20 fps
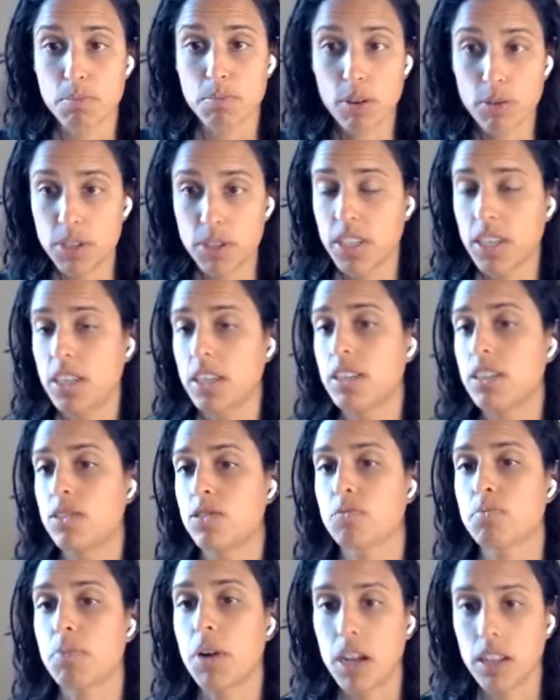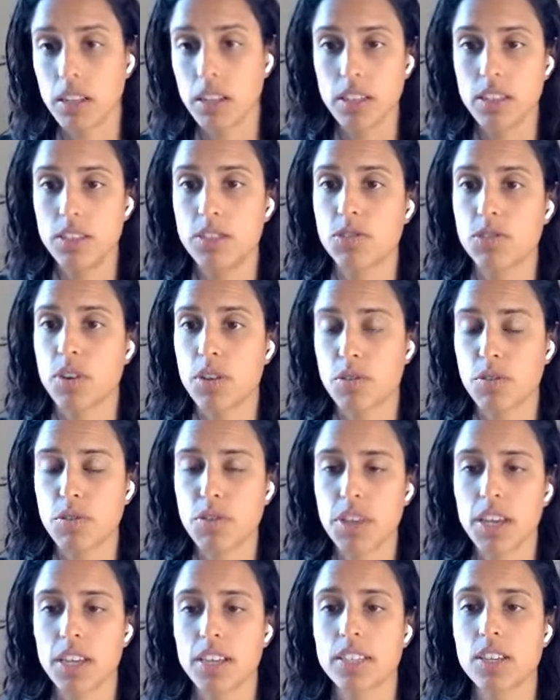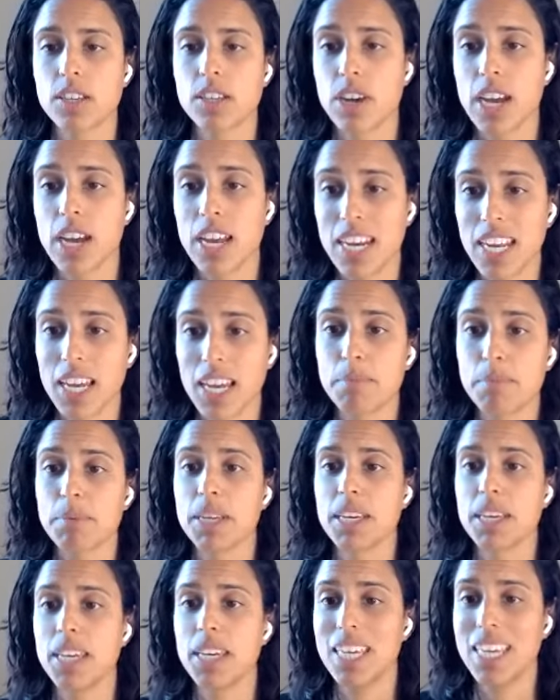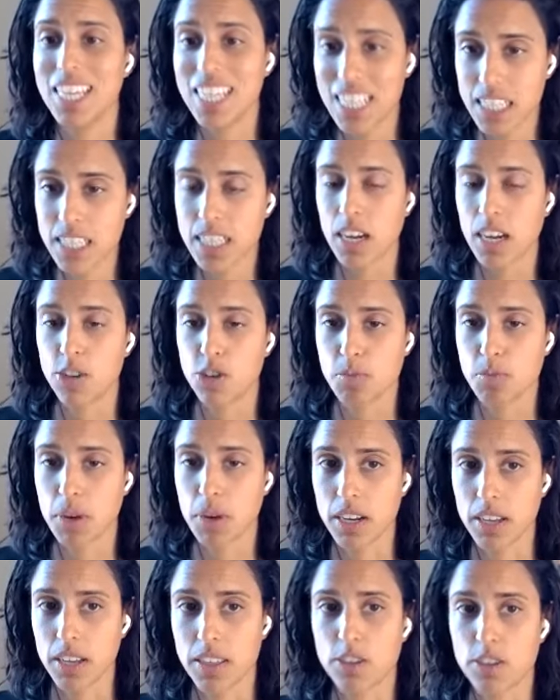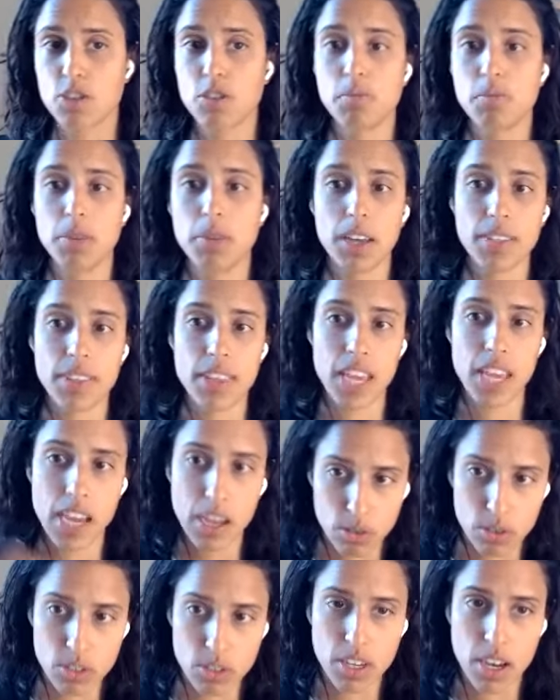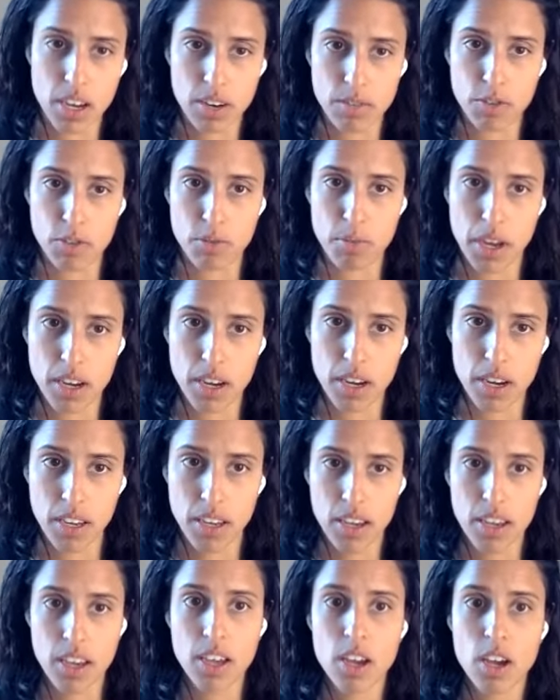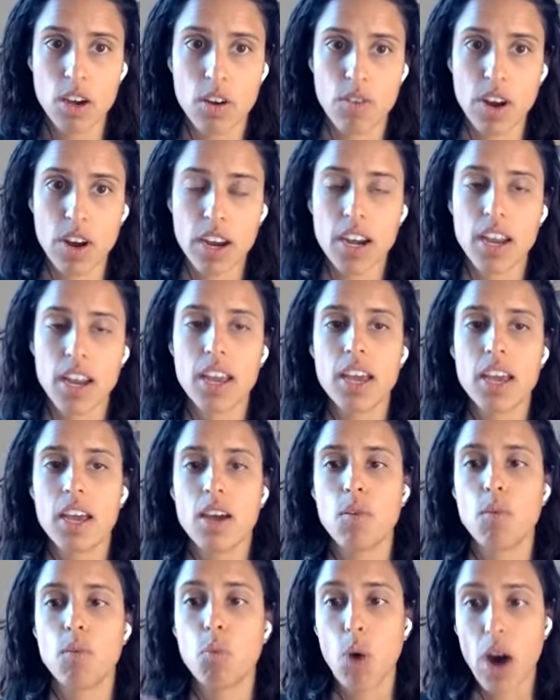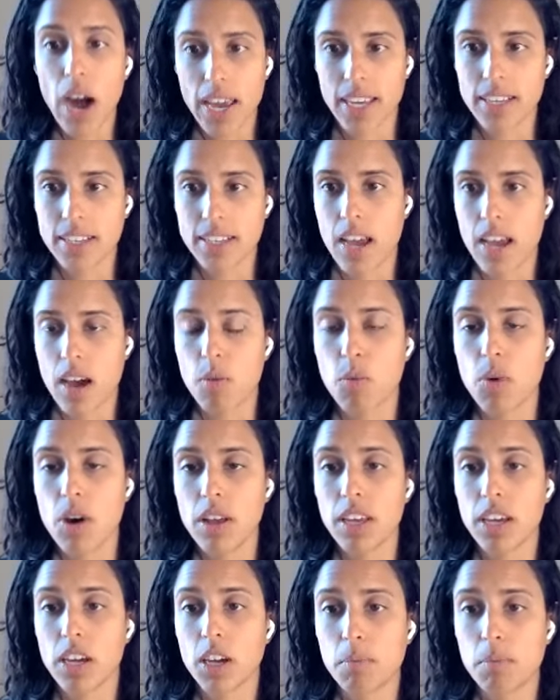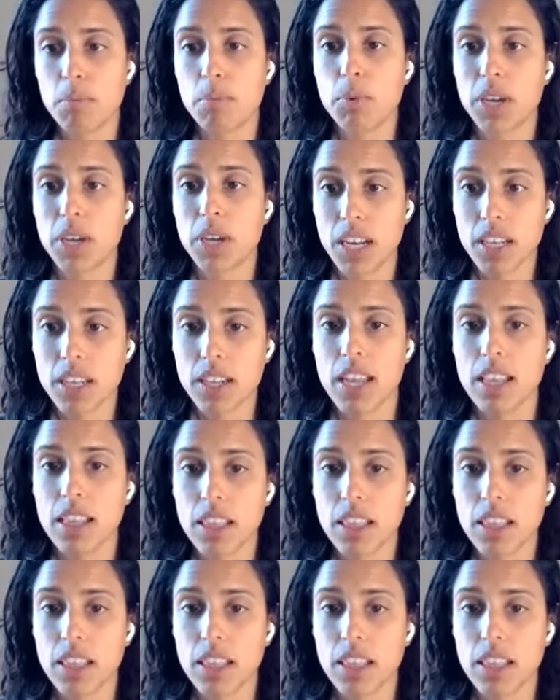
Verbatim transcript: proteins or pollens or other things that are ending up inside your body that should be on the outside of your body right and why is that well it could we can